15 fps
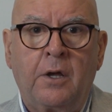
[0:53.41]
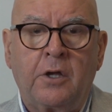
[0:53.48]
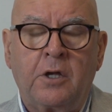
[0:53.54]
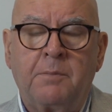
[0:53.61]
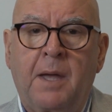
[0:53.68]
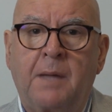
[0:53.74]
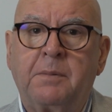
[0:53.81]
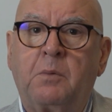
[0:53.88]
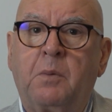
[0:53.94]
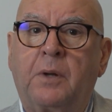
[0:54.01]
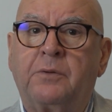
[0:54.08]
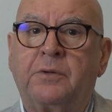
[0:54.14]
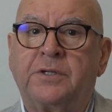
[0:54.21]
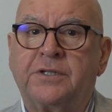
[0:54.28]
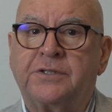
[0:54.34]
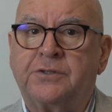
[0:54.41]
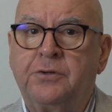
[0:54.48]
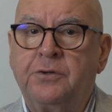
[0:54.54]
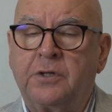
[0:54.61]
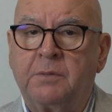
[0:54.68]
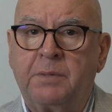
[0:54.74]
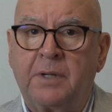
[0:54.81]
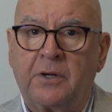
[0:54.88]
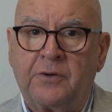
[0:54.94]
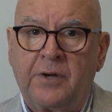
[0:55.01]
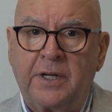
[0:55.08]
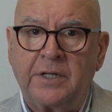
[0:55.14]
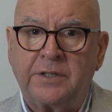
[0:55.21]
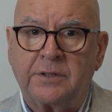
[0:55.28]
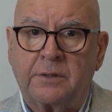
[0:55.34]
You may be wondering just who could be
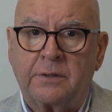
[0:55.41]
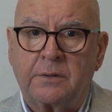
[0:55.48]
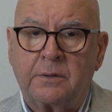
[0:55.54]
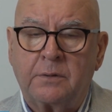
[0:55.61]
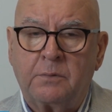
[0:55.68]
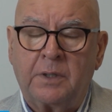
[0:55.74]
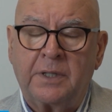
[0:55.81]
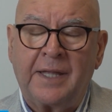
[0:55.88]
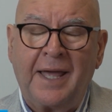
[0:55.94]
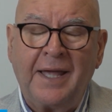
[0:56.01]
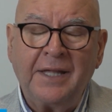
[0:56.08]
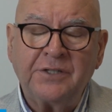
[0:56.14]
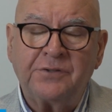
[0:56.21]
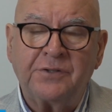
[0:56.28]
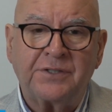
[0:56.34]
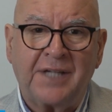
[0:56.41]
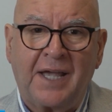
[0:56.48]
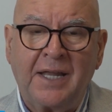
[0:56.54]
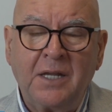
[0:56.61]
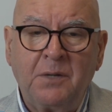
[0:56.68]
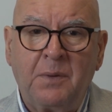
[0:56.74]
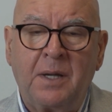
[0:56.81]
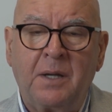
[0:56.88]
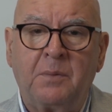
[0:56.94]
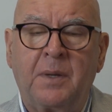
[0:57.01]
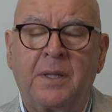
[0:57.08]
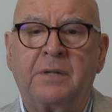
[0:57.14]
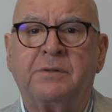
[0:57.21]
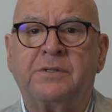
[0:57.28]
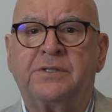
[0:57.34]
accredited. Well, the answer is anywhere where
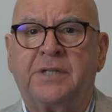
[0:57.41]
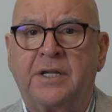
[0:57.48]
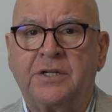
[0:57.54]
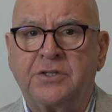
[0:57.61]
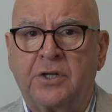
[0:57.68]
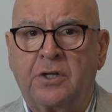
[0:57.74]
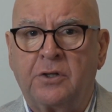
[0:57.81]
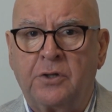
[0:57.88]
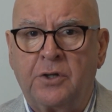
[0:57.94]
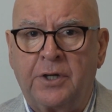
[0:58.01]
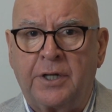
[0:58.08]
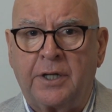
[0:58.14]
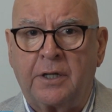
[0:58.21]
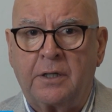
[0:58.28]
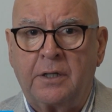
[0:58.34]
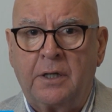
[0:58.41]
there is teaching and learning.